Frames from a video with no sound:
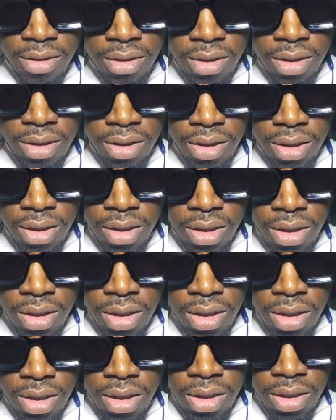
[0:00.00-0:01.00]

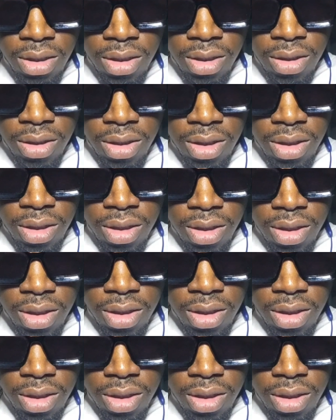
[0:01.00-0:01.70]
Nobody speaks.